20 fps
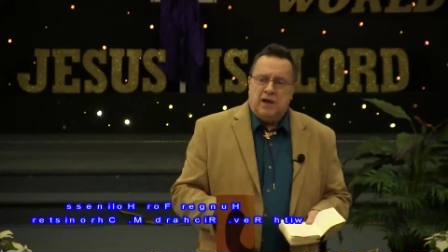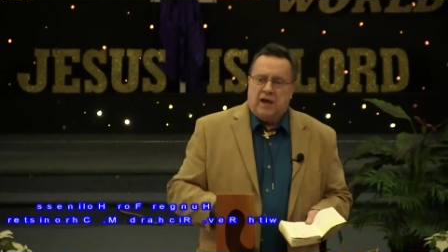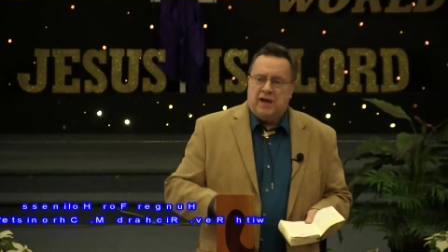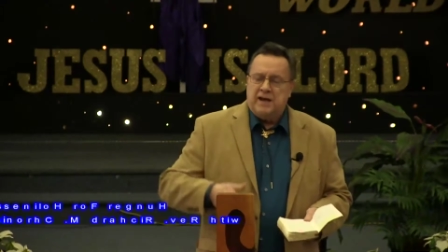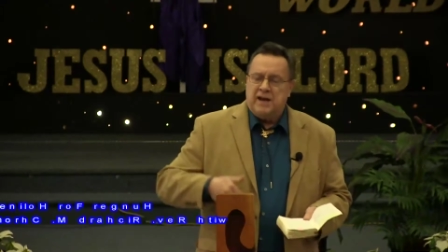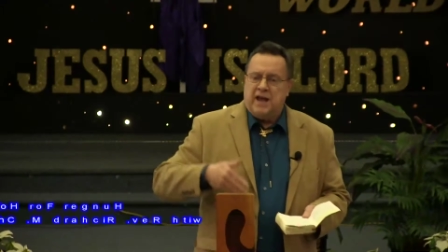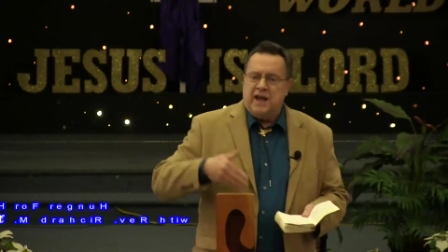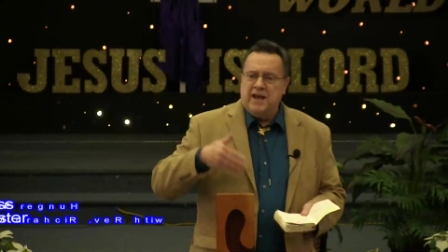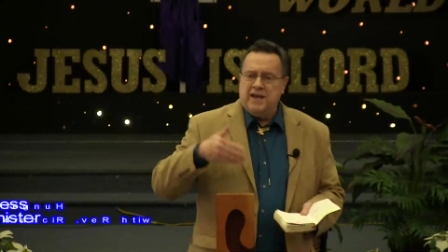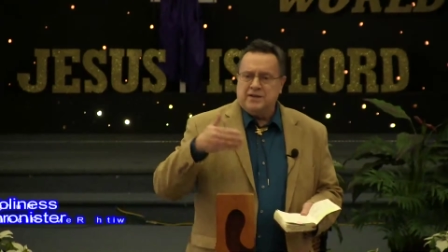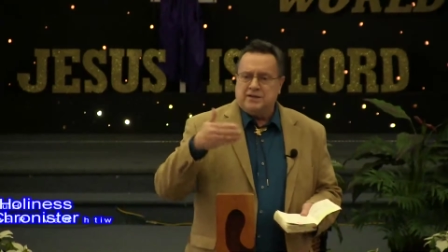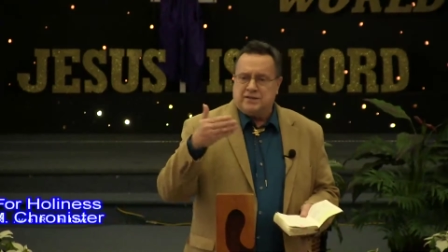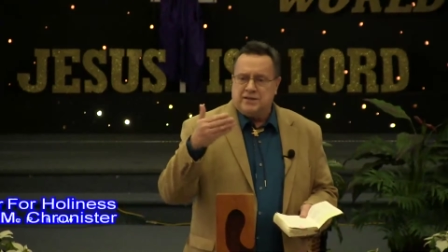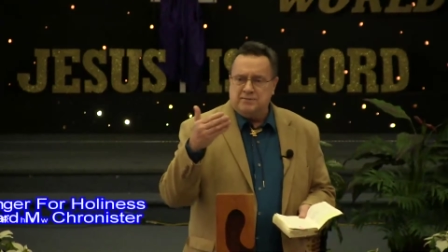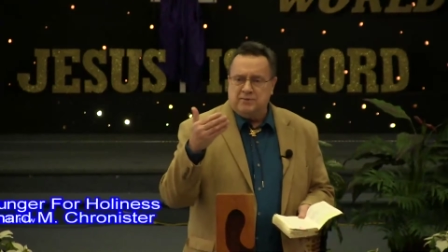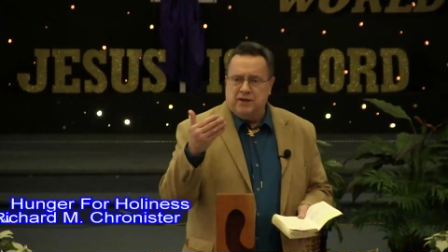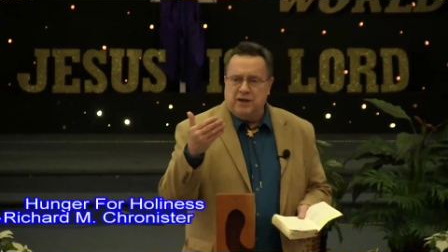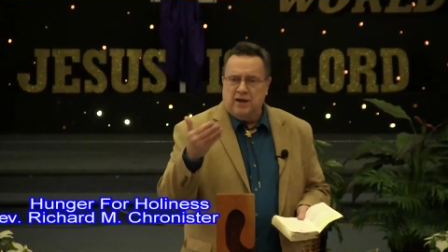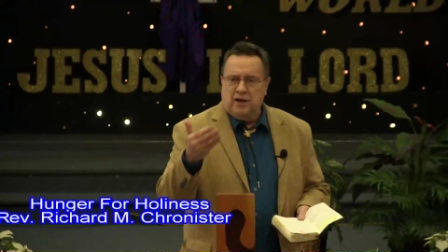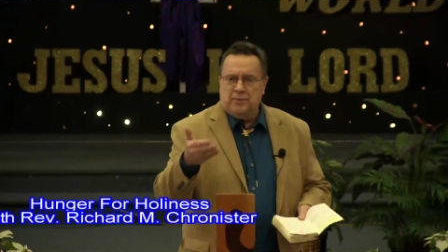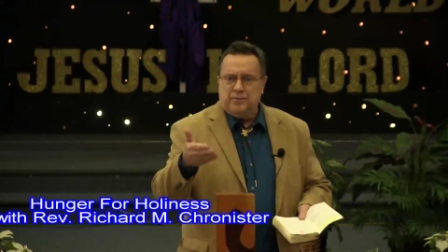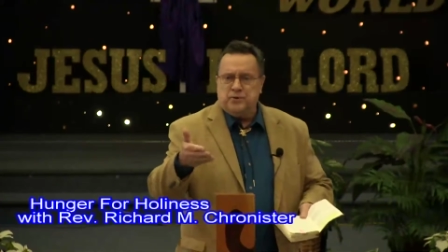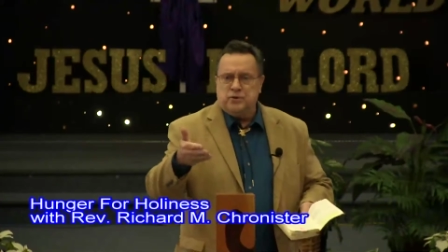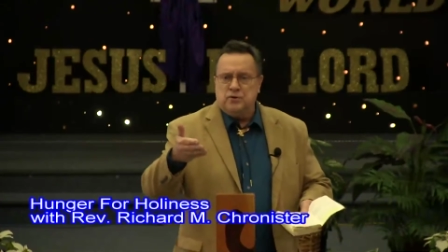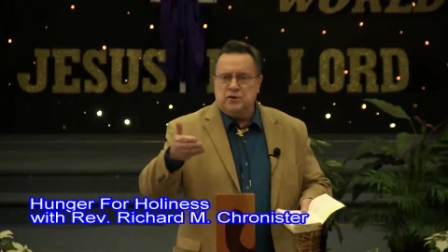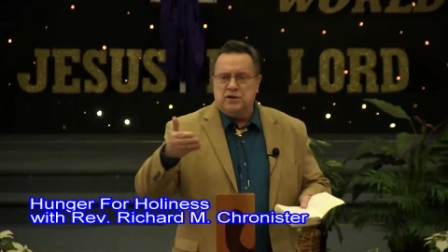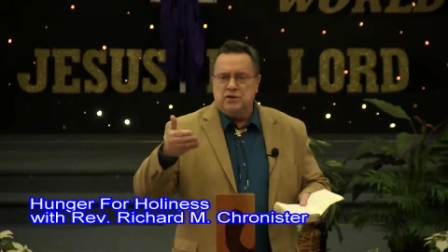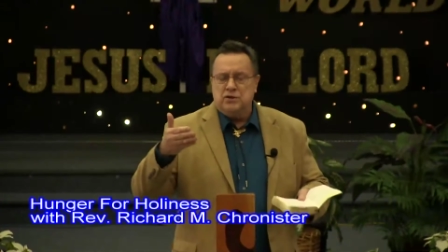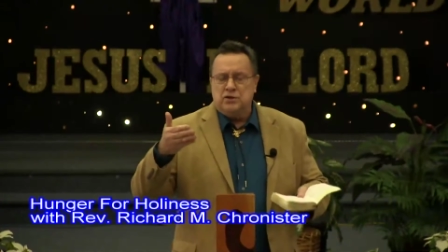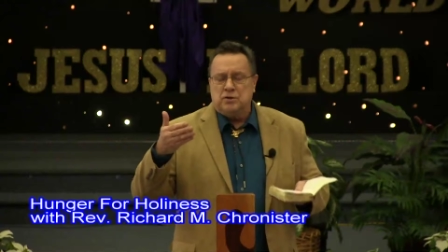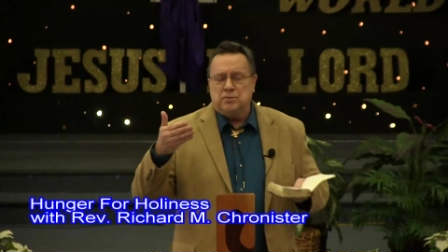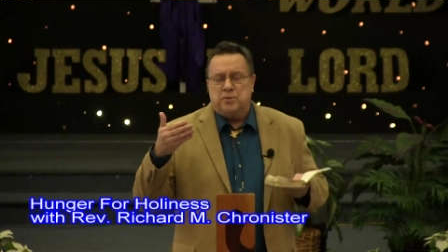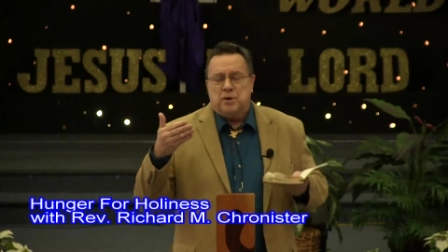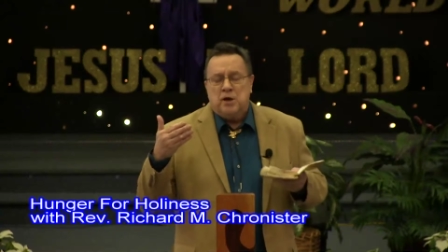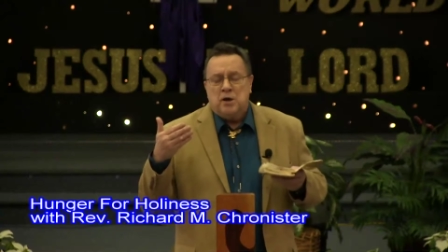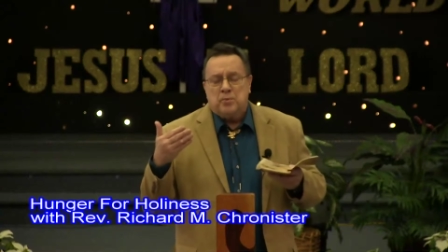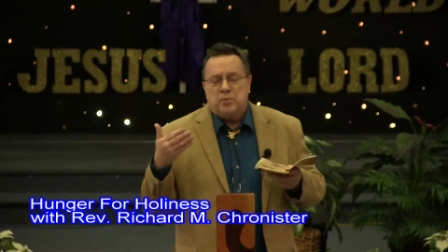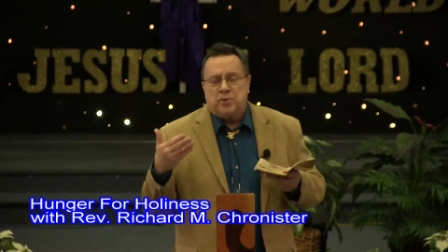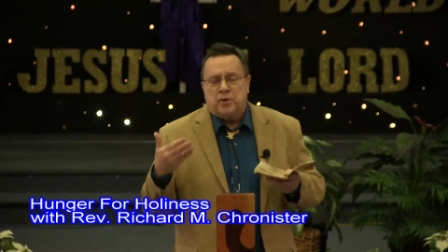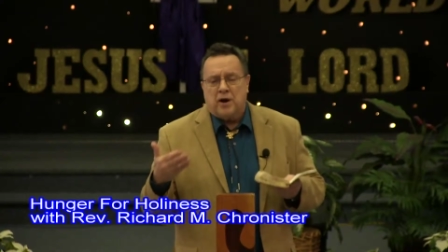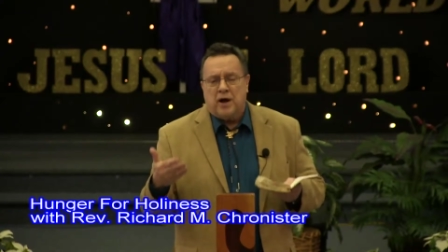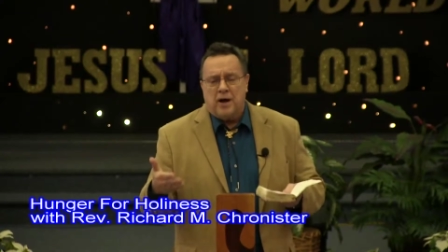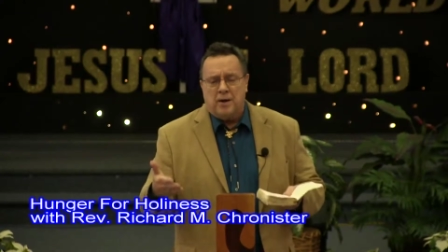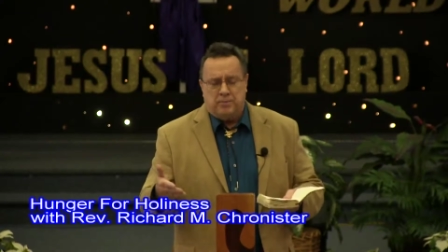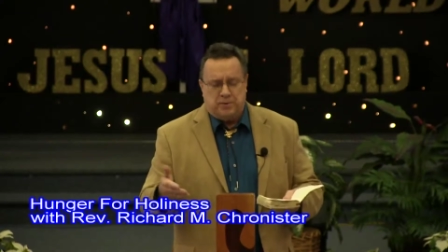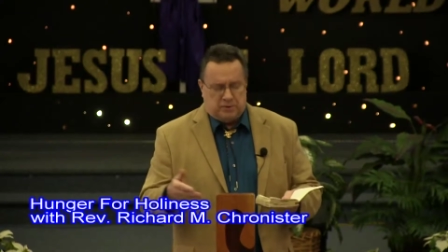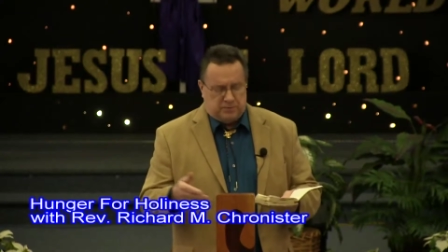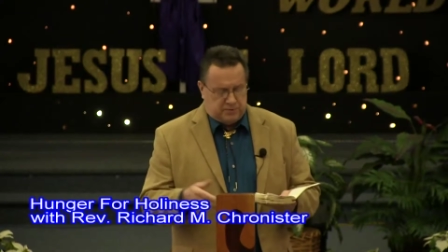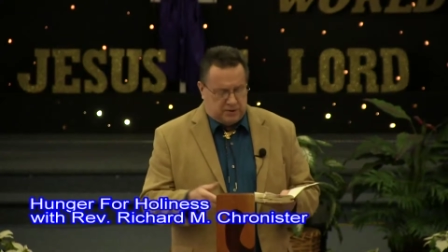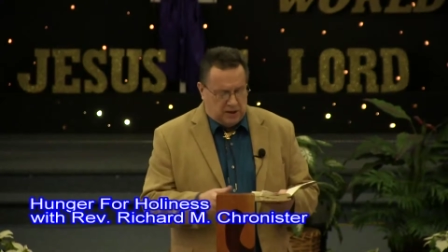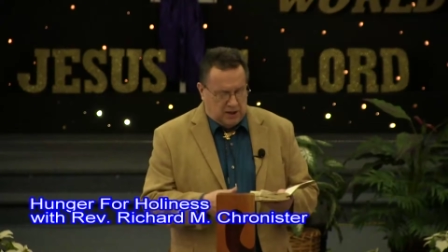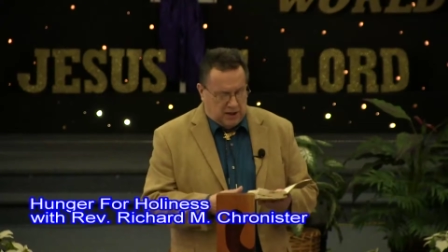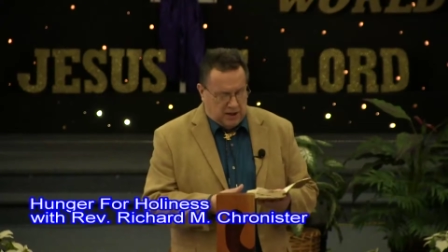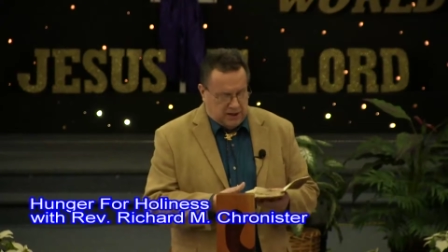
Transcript: and ask Him to help you in your problems,